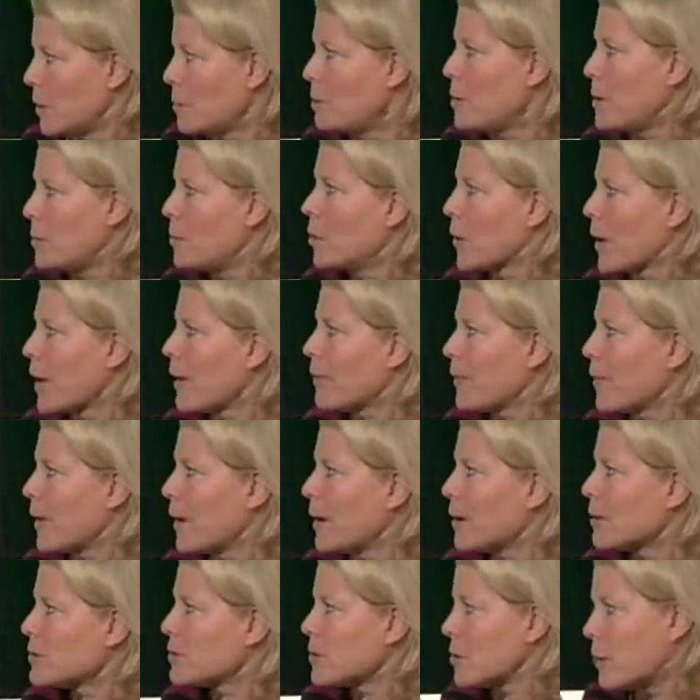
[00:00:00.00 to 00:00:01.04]
that people get
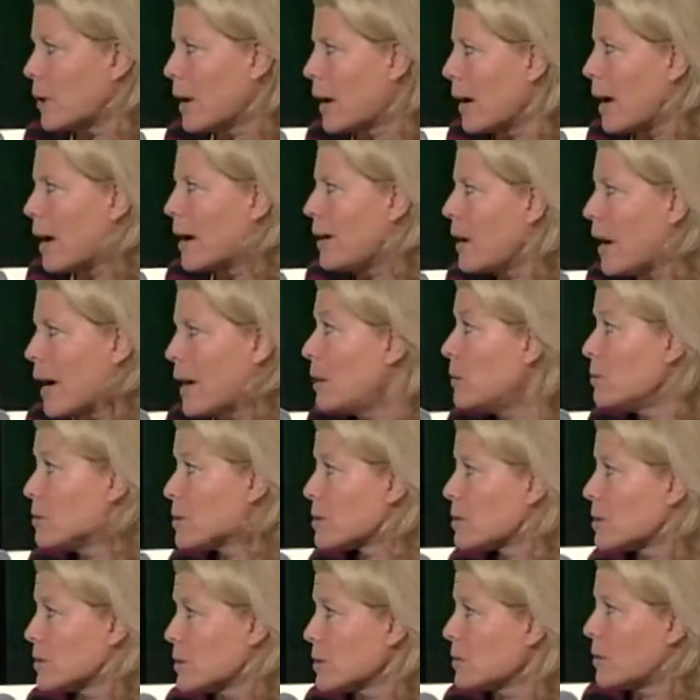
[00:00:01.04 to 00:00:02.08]
there. So I don't
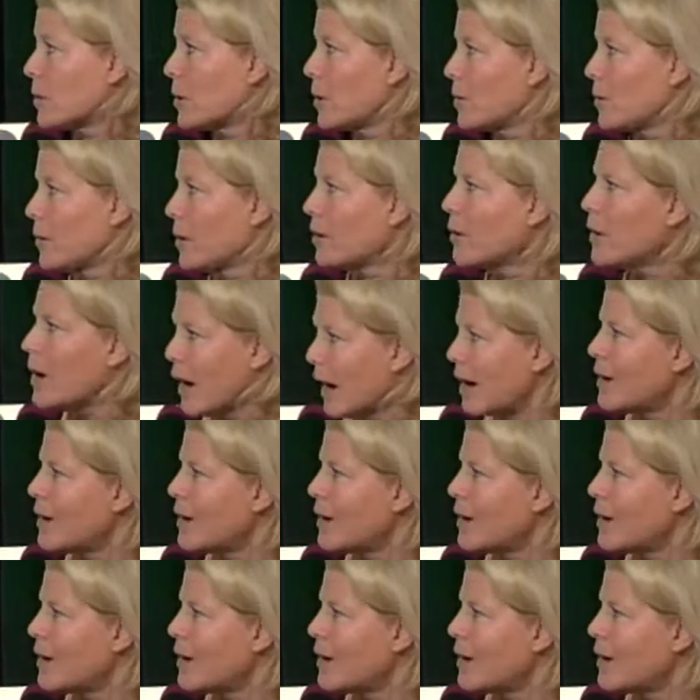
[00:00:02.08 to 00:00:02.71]
disagree with you.